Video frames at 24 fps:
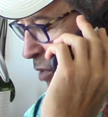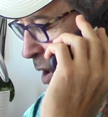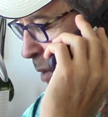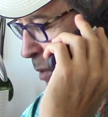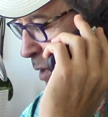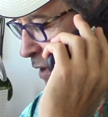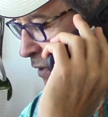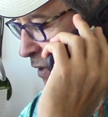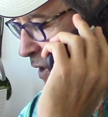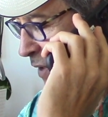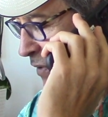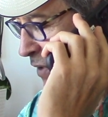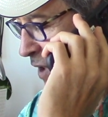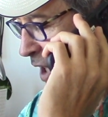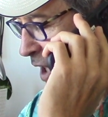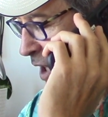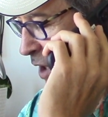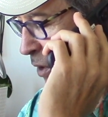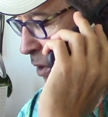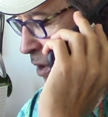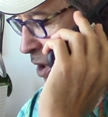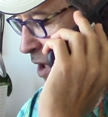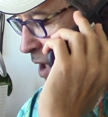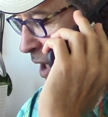probably
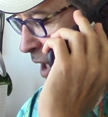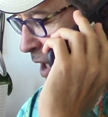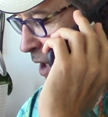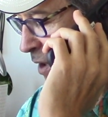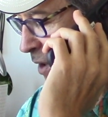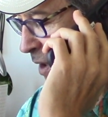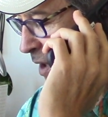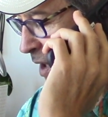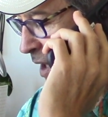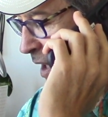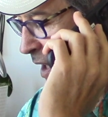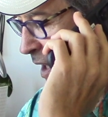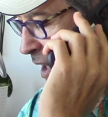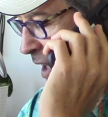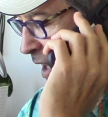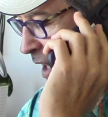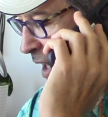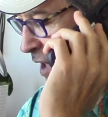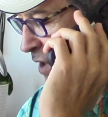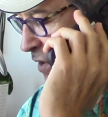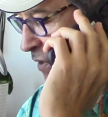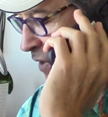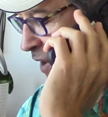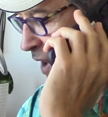15 years later,
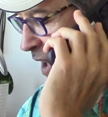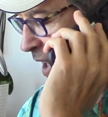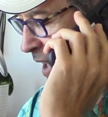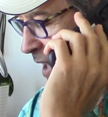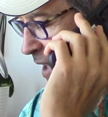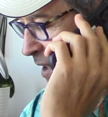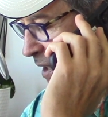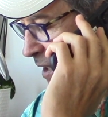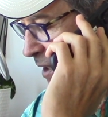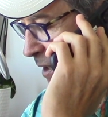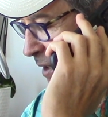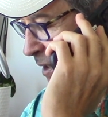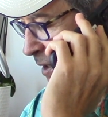he's fine.